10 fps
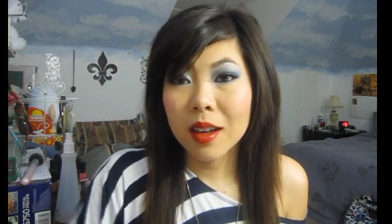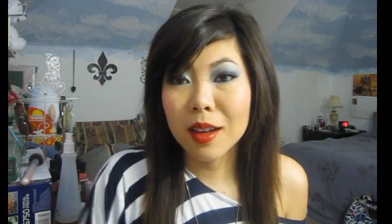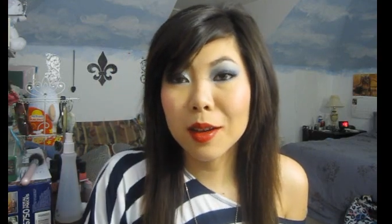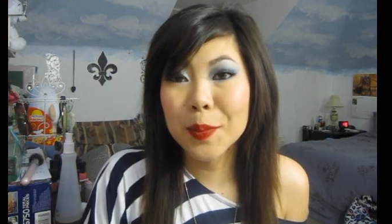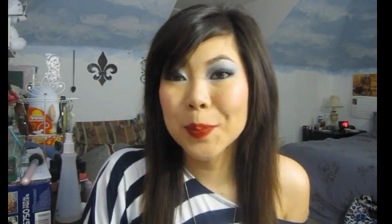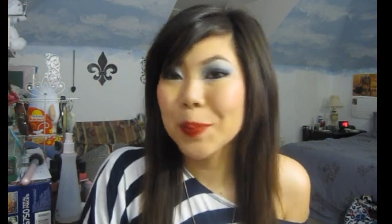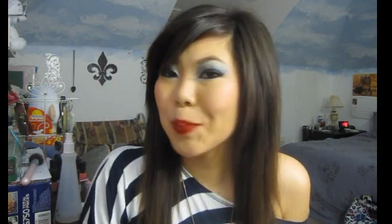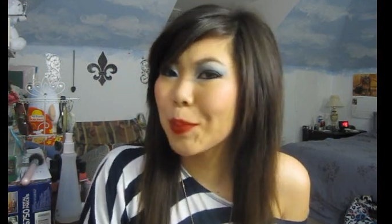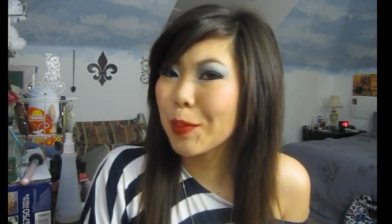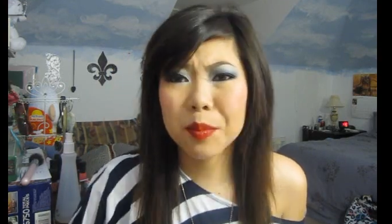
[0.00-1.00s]
Um,
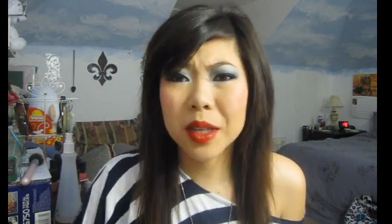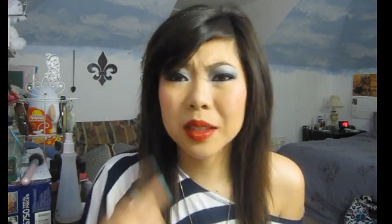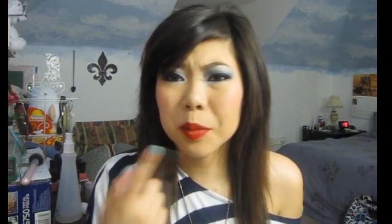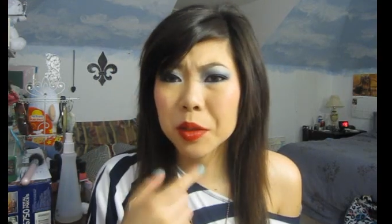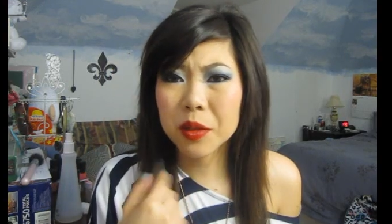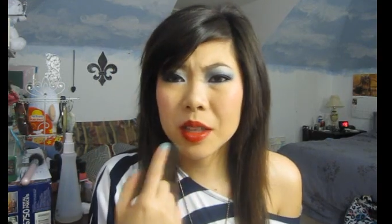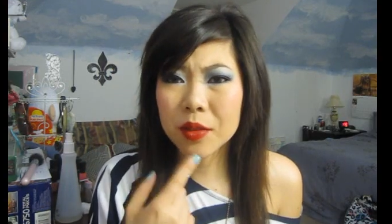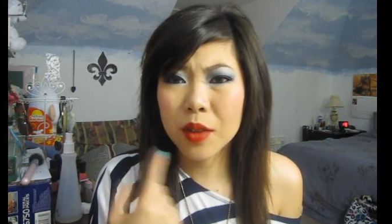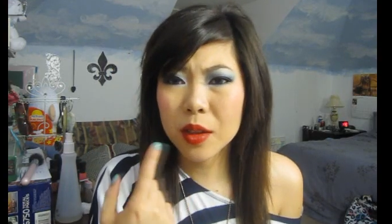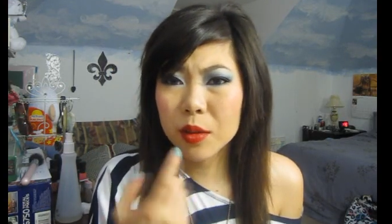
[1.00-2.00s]
my lips are
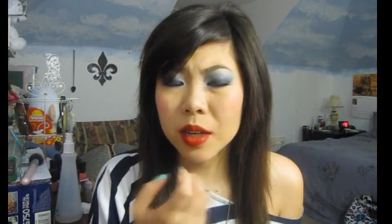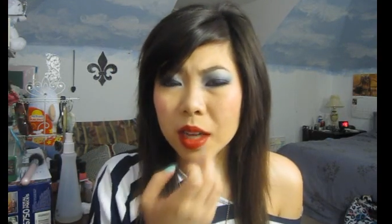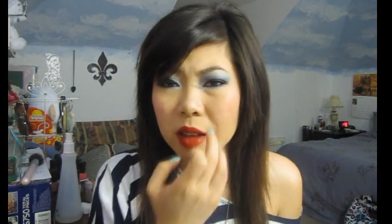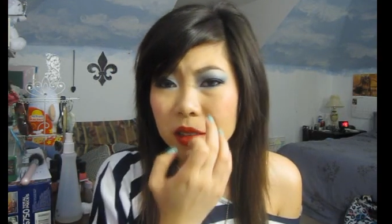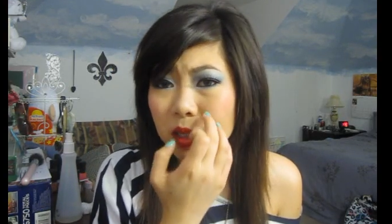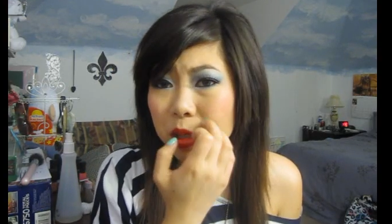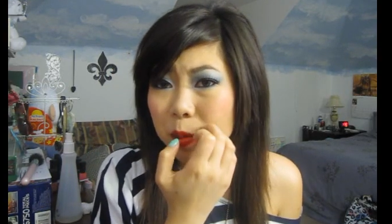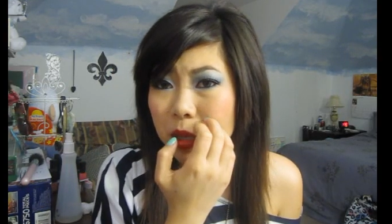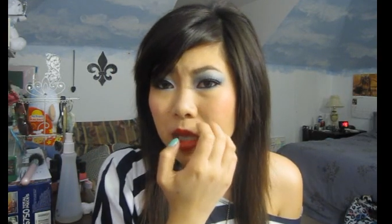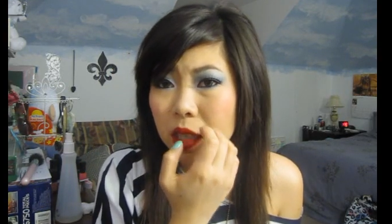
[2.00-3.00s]
like feathering out a
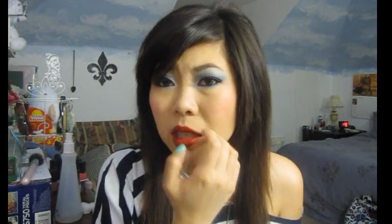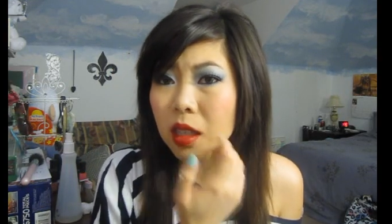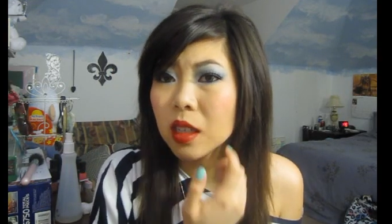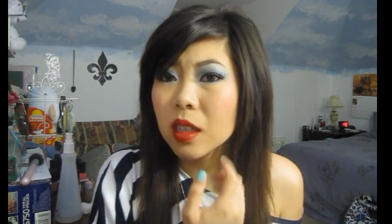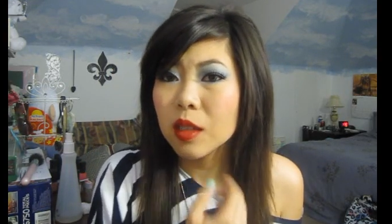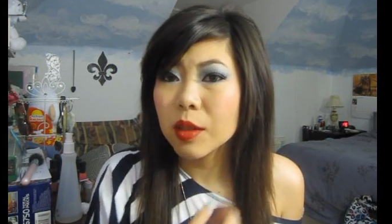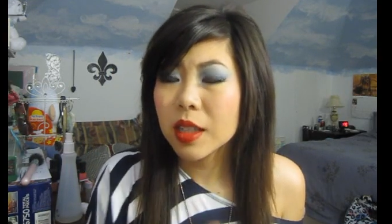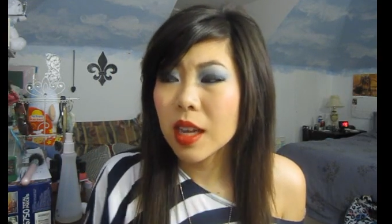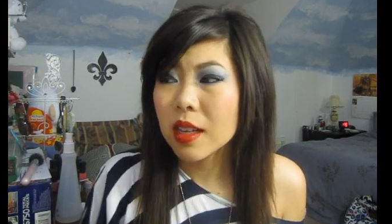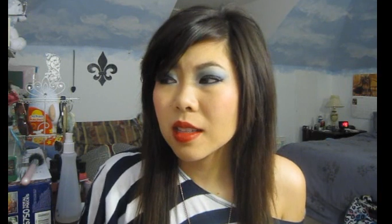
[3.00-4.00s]
little bit
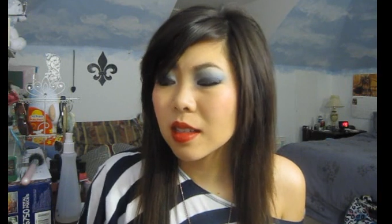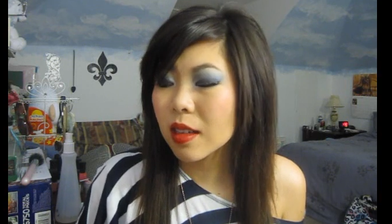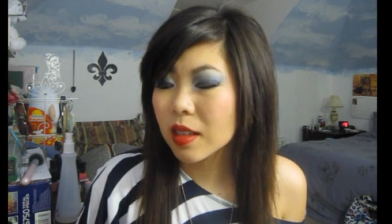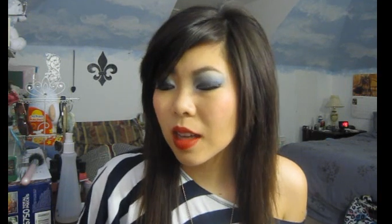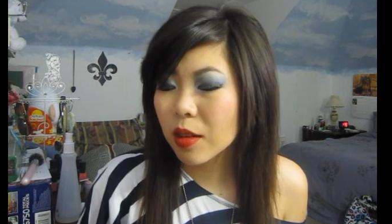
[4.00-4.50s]
which kind of sucks.